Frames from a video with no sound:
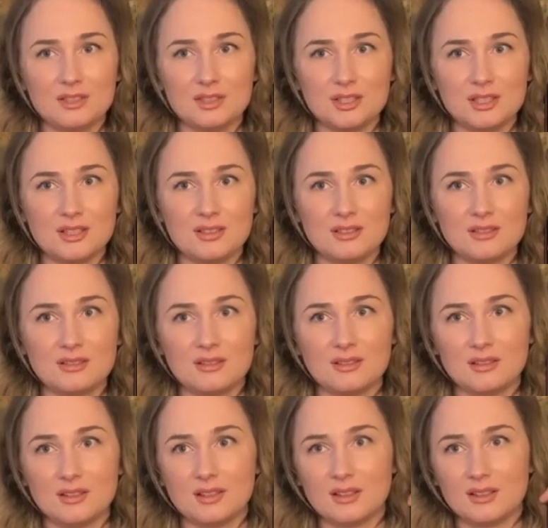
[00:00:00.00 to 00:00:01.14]
G,
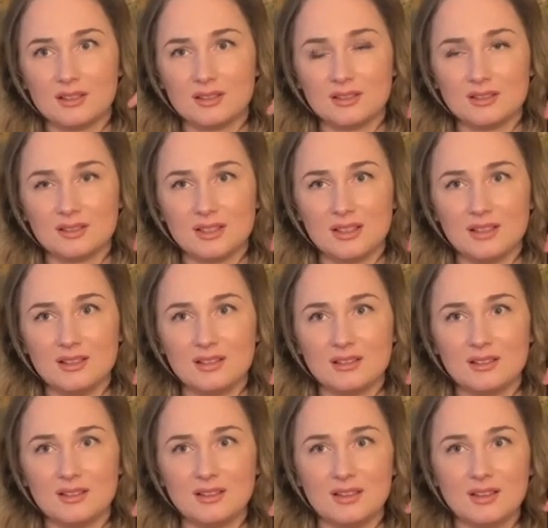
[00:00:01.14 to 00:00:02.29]
C,
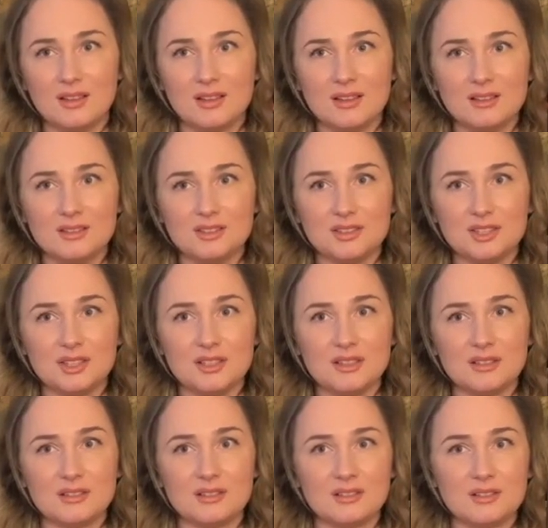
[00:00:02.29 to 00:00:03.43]
G,
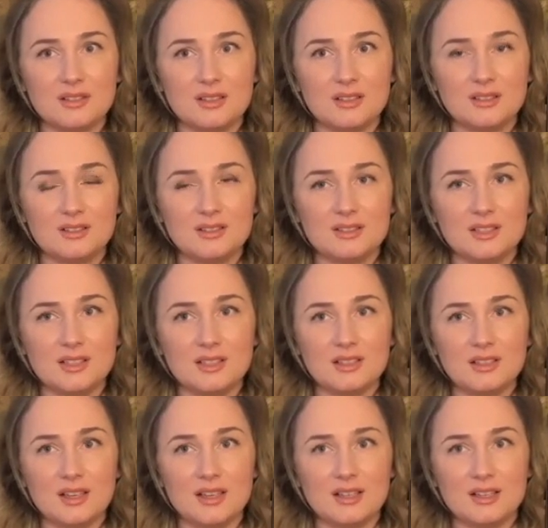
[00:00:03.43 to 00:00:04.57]
D.
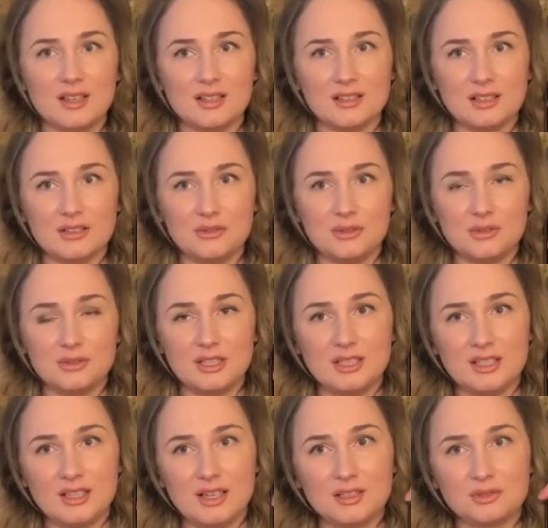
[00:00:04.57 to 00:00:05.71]
Again, if you need
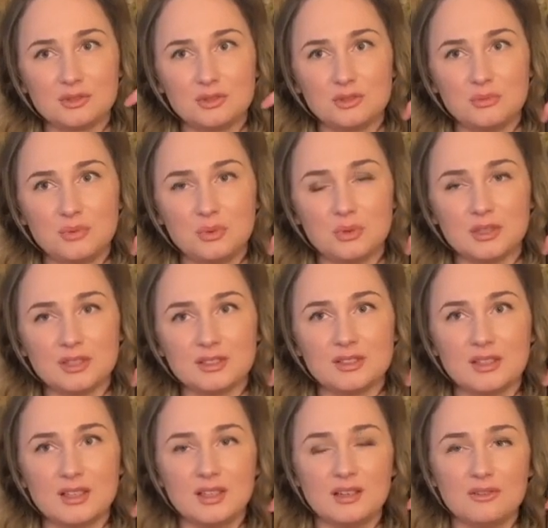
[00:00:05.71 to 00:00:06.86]
an extra support
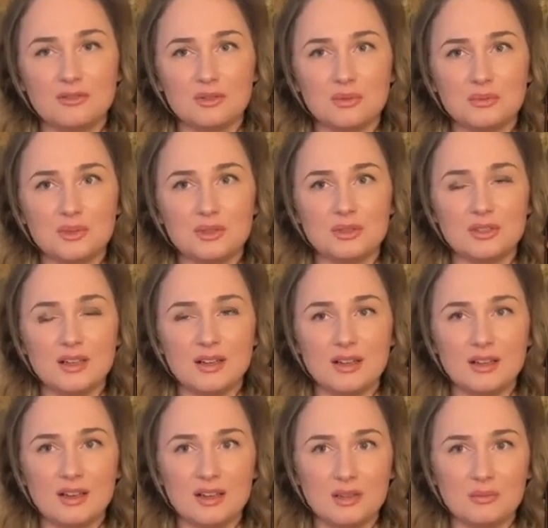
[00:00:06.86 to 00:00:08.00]
from your
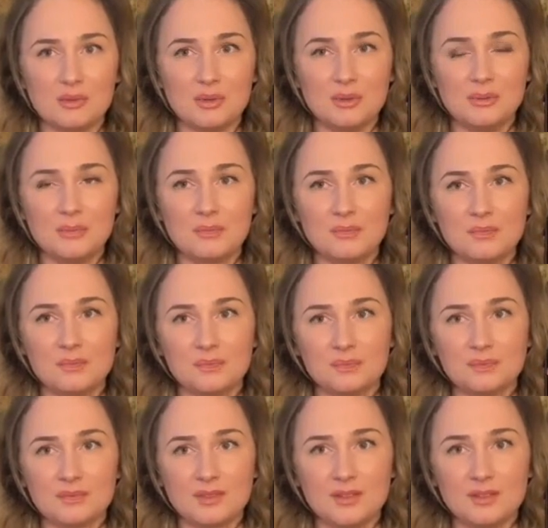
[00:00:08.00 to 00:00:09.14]
elbow,
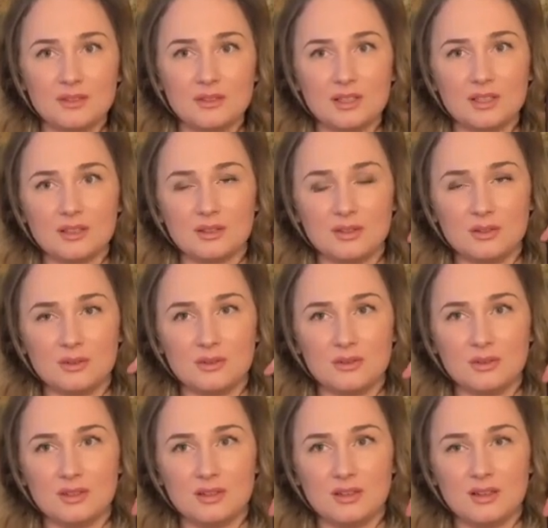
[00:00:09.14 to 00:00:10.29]
you can go
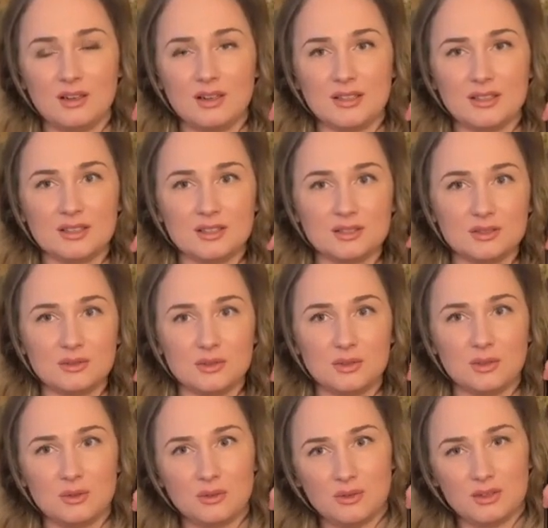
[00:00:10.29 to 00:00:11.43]
higher. So
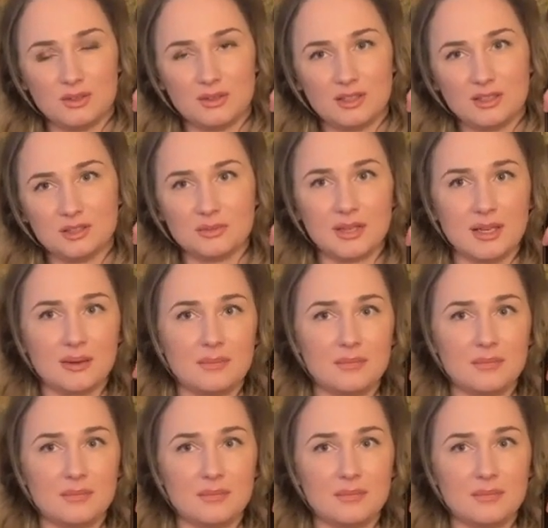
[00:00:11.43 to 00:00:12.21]
go this way.